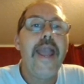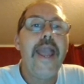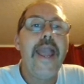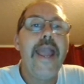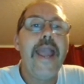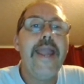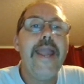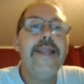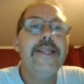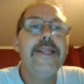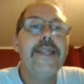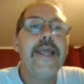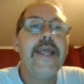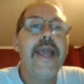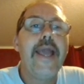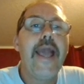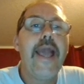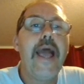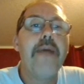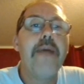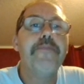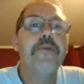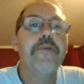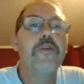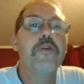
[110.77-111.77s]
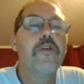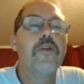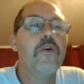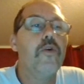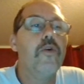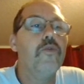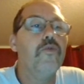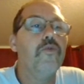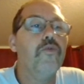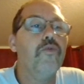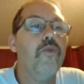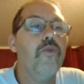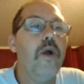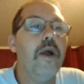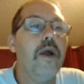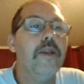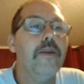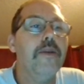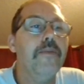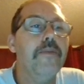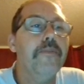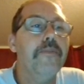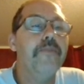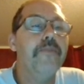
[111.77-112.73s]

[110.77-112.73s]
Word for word: eight episode run.